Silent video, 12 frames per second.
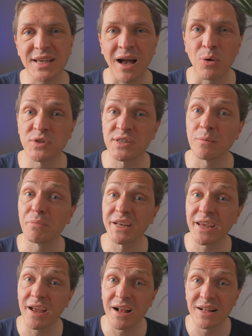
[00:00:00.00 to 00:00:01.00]
how
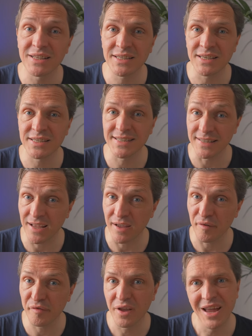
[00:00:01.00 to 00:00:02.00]
somebody else's
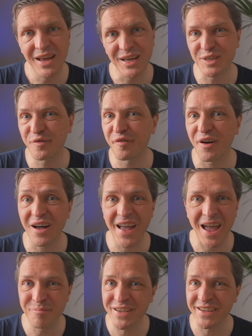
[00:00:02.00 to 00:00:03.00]
life is far
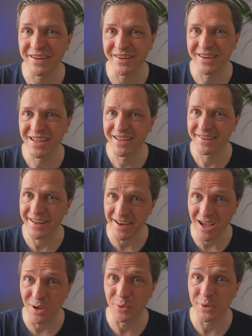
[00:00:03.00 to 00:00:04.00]
happier than
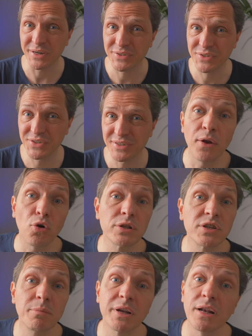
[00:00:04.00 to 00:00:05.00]
ours. And
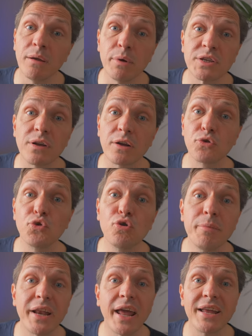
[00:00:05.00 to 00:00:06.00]
ultimately, we start
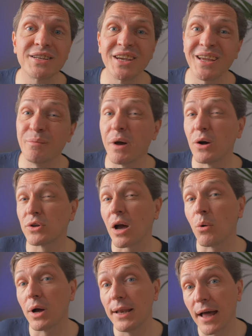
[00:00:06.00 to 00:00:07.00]
ruminating about
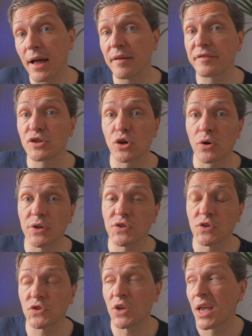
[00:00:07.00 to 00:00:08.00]
our life
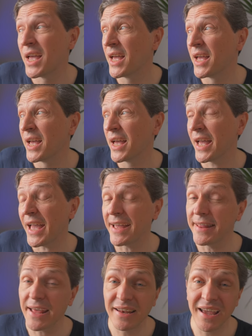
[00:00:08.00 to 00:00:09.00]
choices
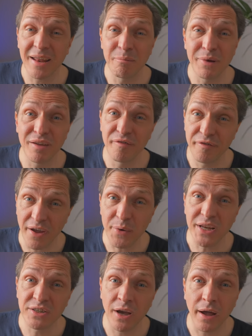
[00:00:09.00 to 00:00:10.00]
and that can be
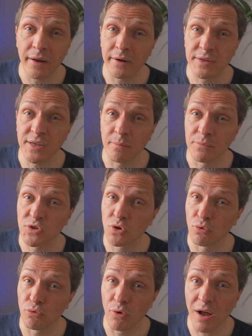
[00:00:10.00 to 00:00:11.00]
very tiresome.
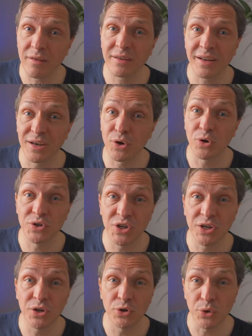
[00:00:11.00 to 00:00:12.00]
So rather than
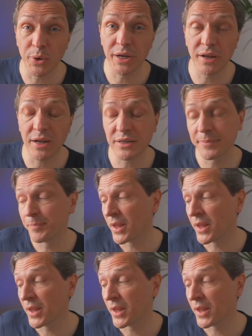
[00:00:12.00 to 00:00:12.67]
continue doing that,